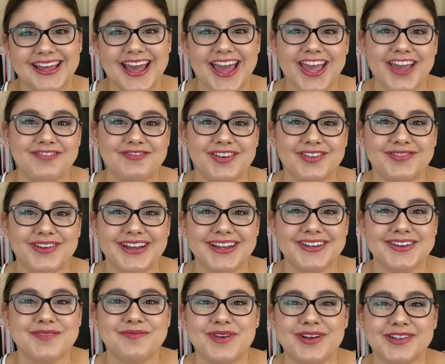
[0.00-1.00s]
Hey
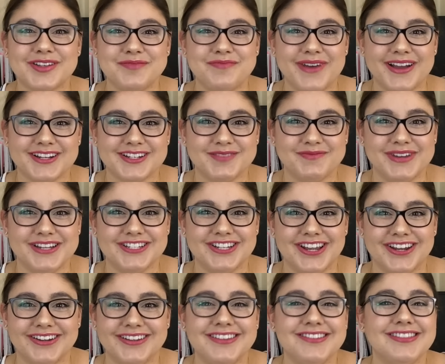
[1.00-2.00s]
everyone, welcome back to my
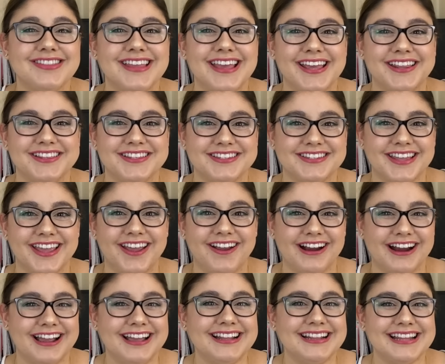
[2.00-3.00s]
channel. It's
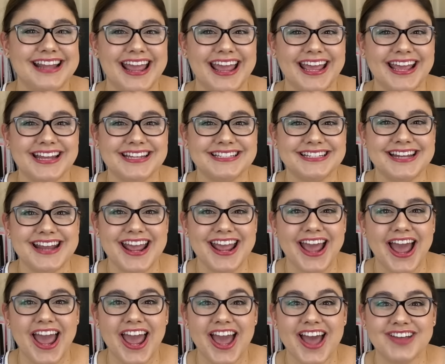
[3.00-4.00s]
Sierra, and
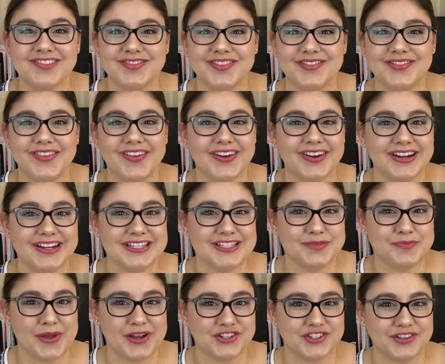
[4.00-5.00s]
today I have a very
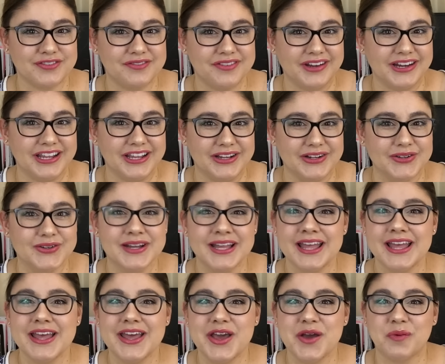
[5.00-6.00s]
special video
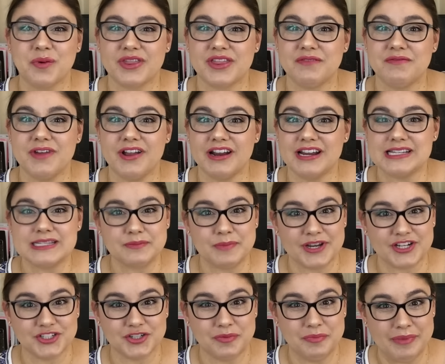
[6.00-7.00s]
with a very
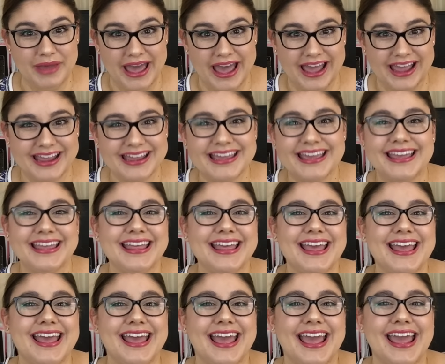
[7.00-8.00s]
special bag,
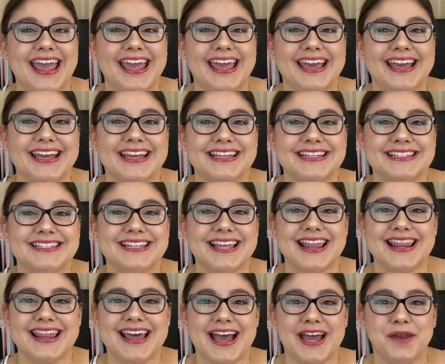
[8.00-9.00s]
and
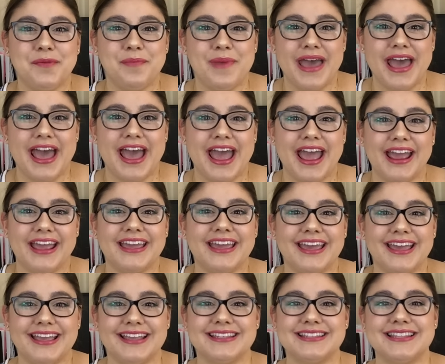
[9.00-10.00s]
that bag
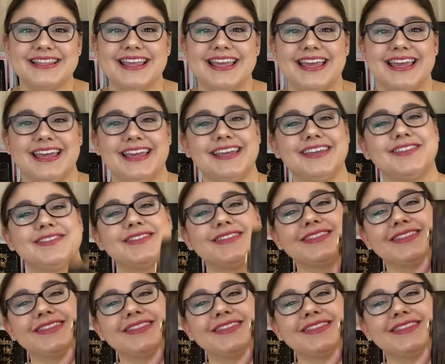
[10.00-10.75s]
is the